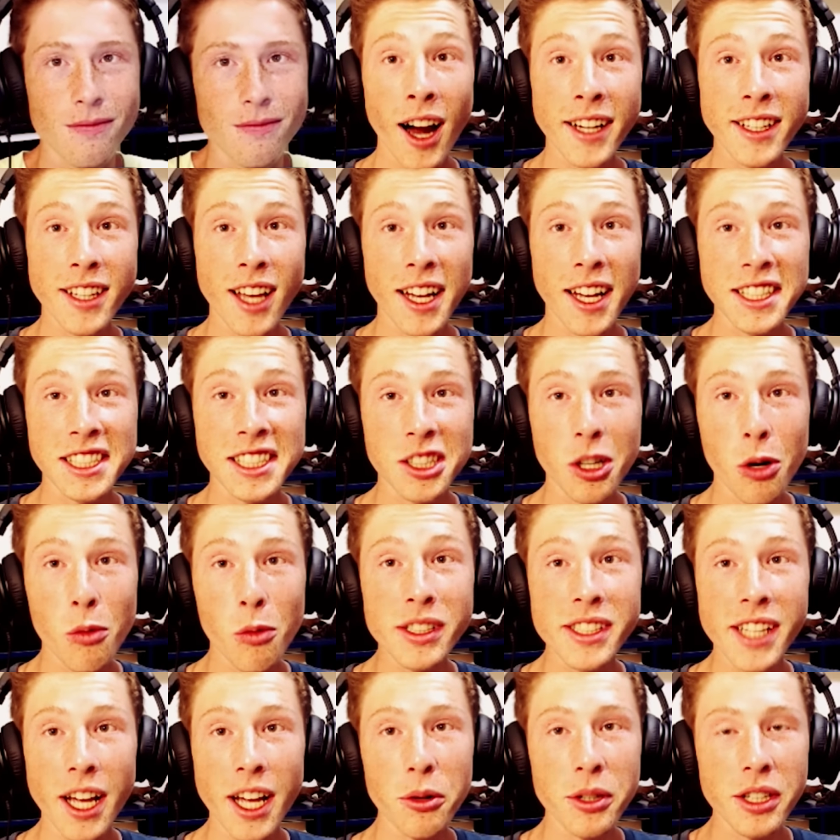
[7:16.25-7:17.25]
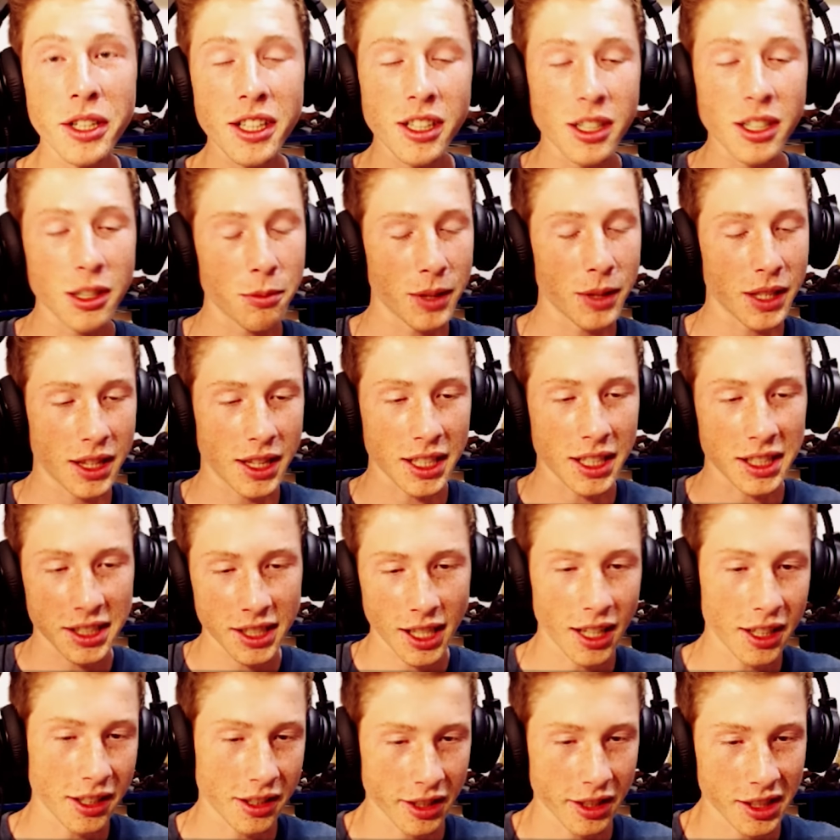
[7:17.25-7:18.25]
Alright guys, so we're down here with the
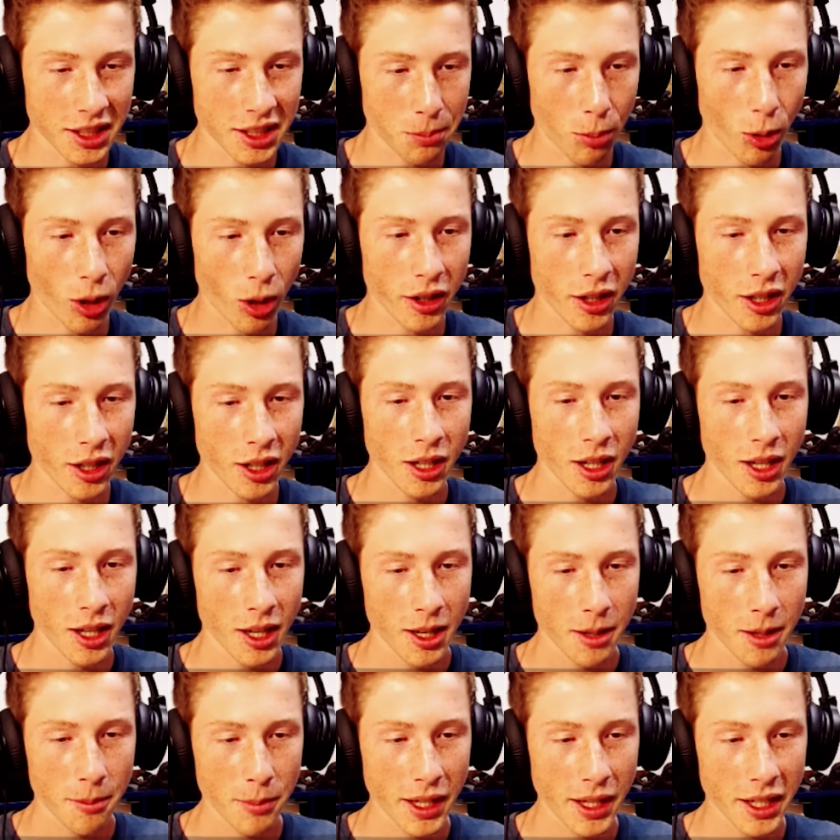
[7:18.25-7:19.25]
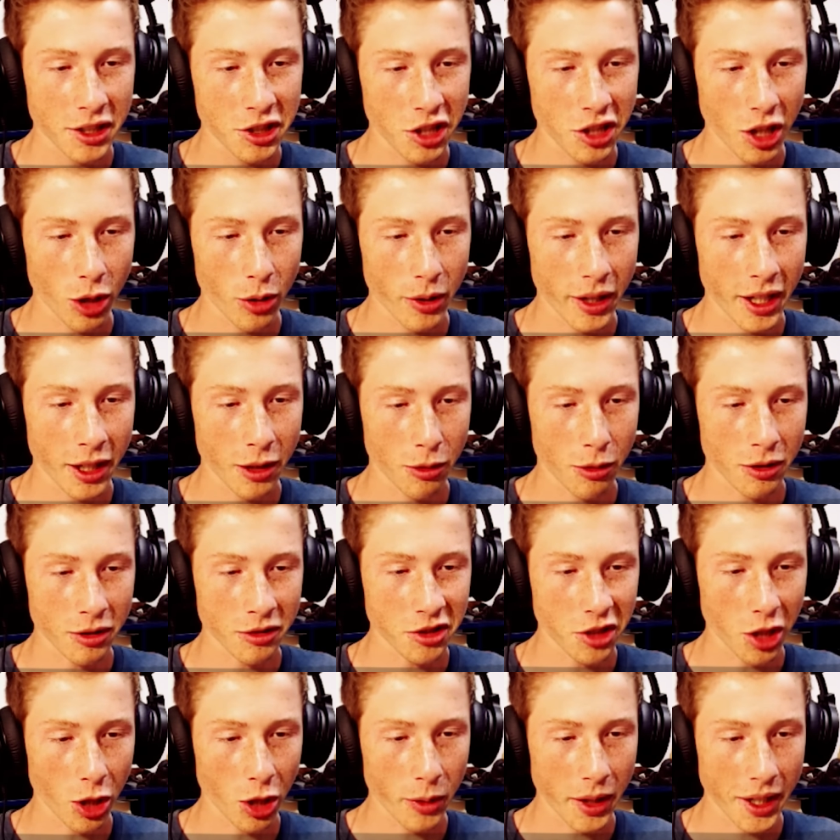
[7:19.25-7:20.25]
skeleton spawner. Me and Joey,
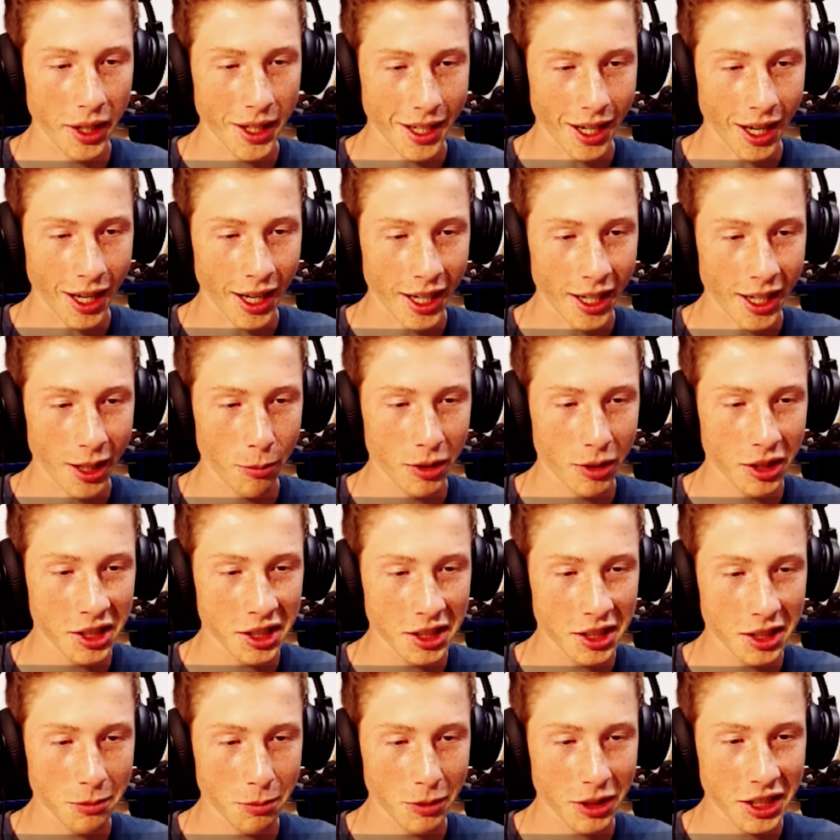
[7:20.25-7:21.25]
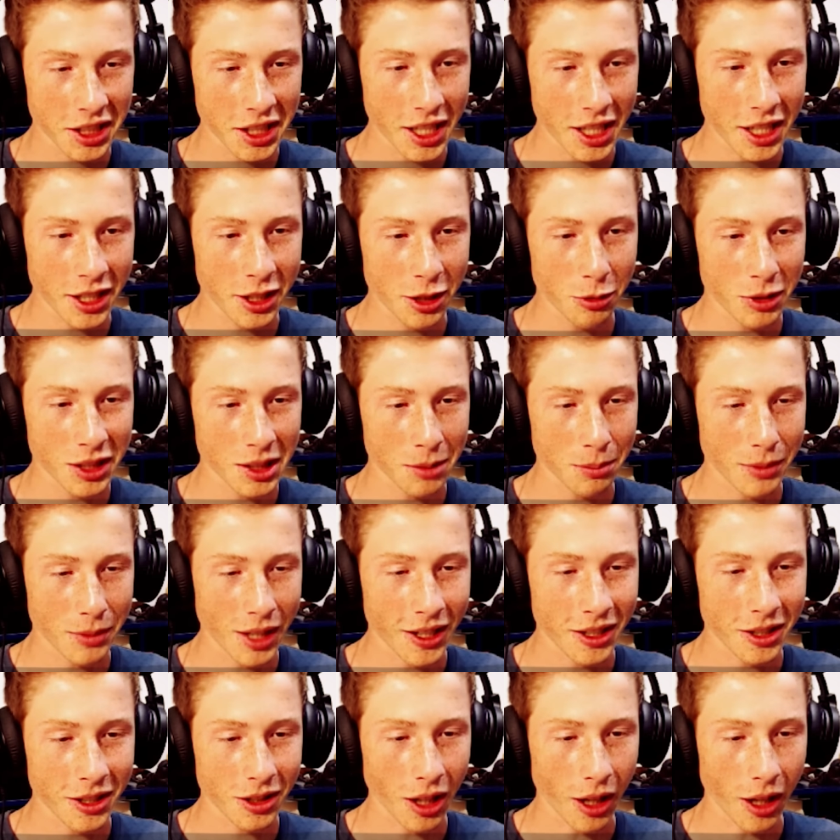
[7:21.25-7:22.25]
or Joey and I, we're just gonna do some
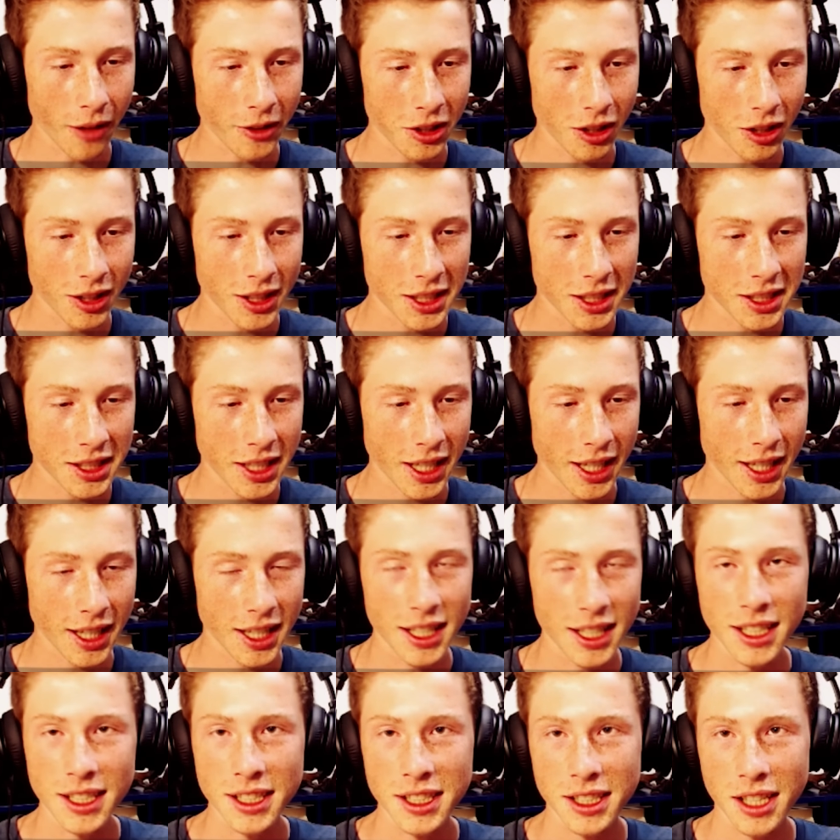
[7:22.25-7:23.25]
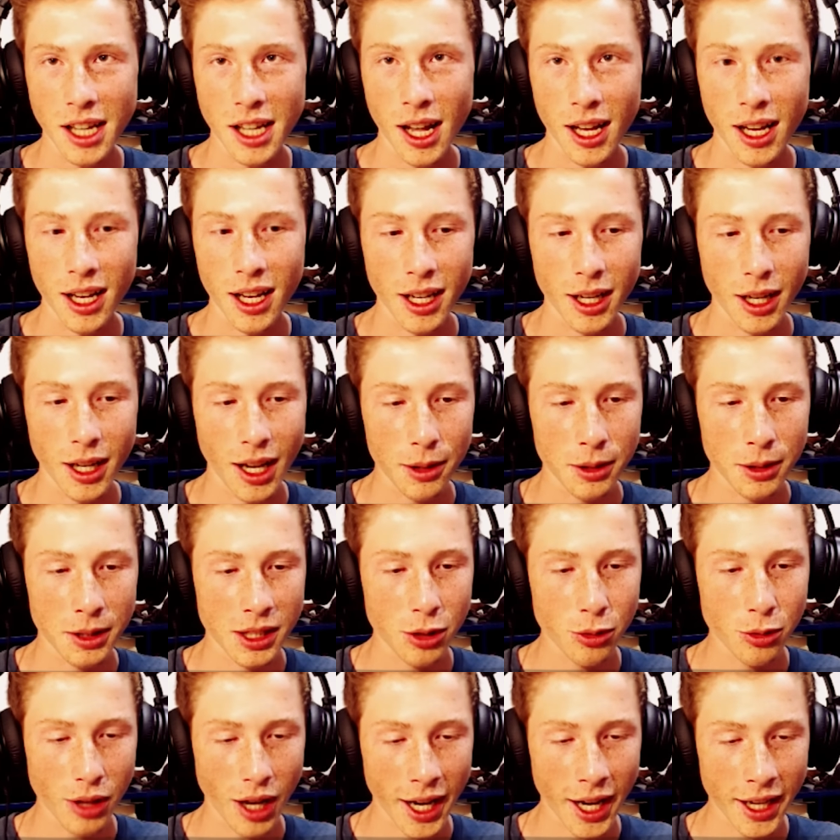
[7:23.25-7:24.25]
tender loving on this thing, cause I
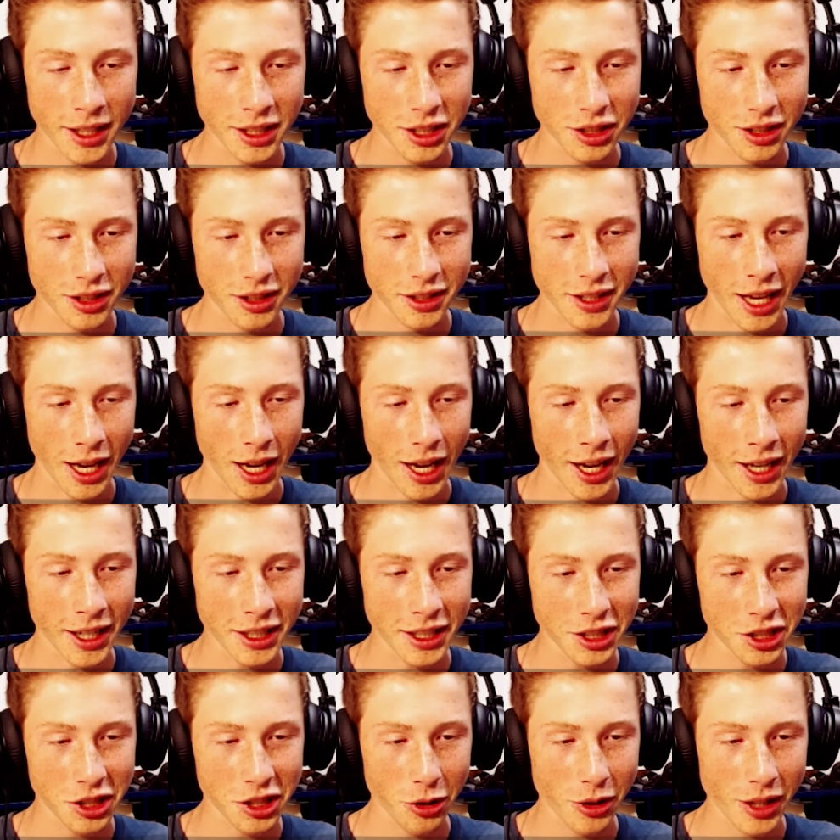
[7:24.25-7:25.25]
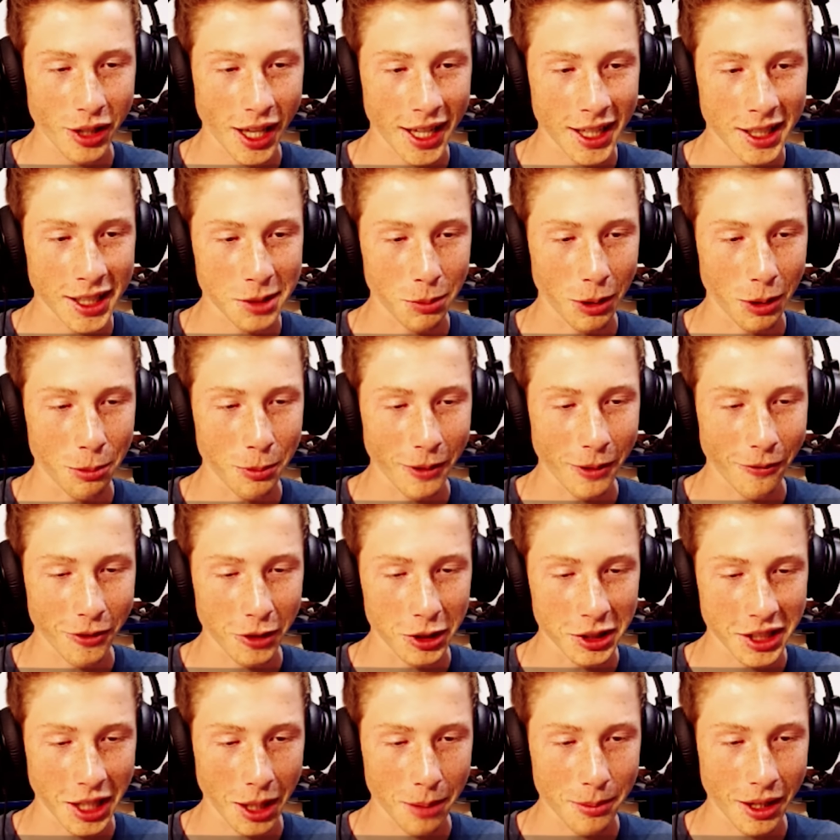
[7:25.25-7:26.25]
didn't show you guys when we
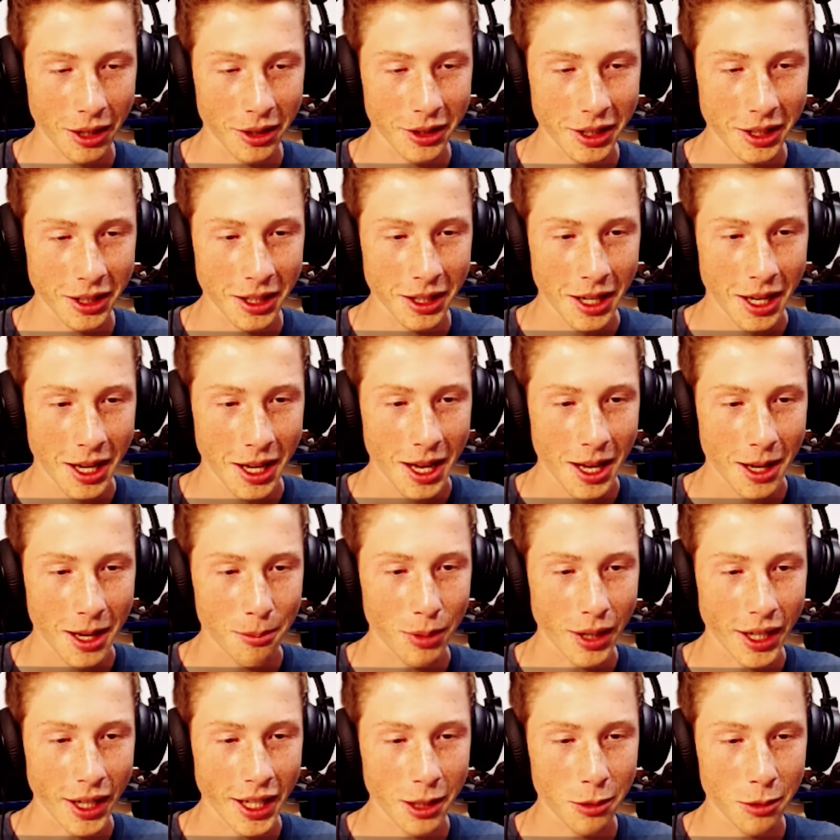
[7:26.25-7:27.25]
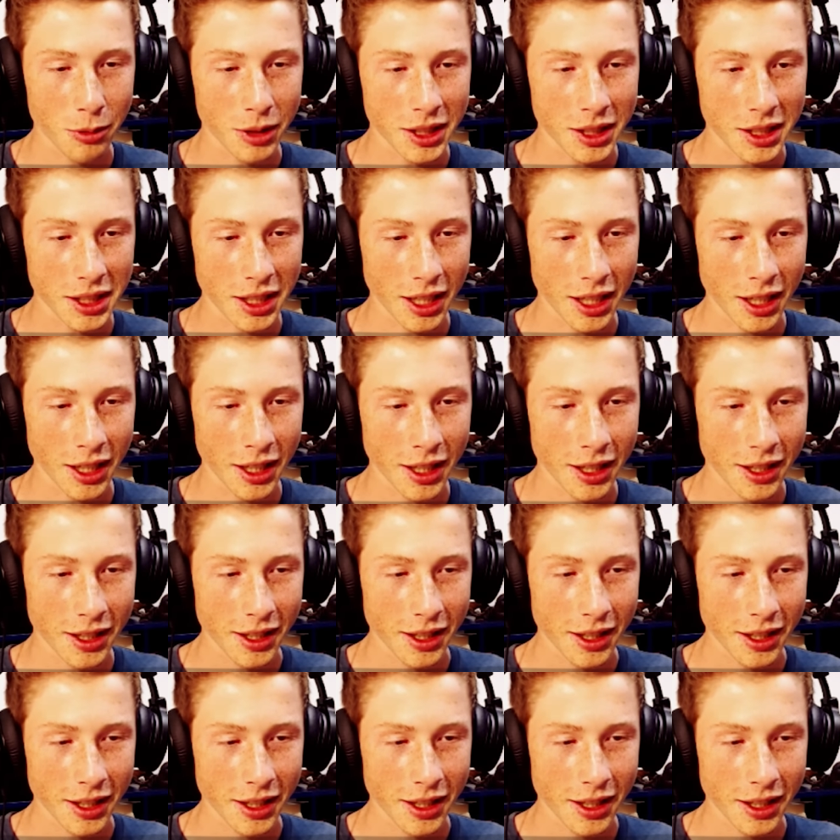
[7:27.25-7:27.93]
first came down here, but it was